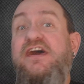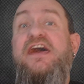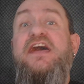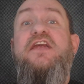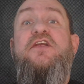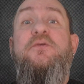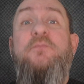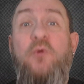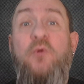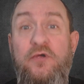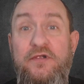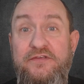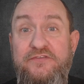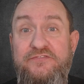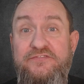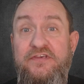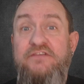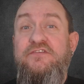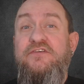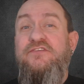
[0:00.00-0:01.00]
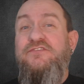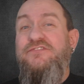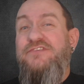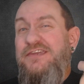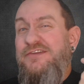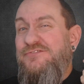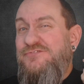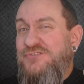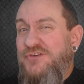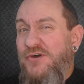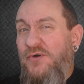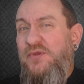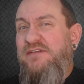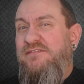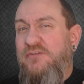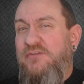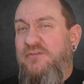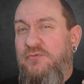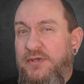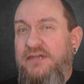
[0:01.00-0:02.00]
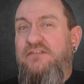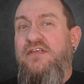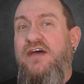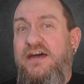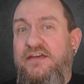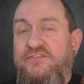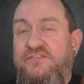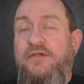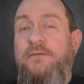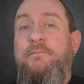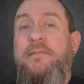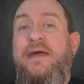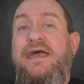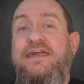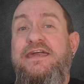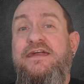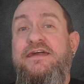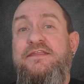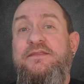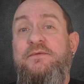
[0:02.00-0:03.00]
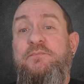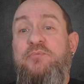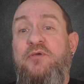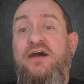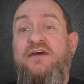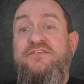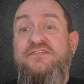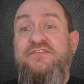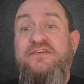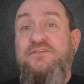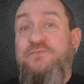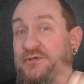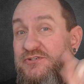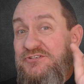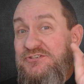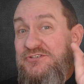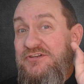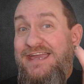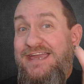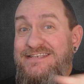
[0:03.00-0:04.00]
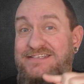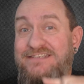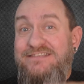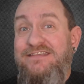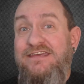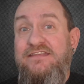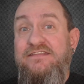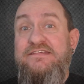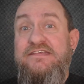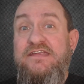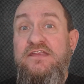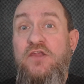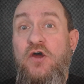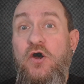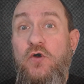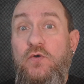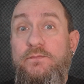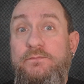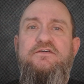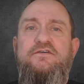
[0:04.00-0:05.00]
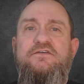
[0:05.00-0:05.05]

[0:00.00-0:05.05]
10 or more decisions that you don't even realize you're making in the process, but your agent needs to know.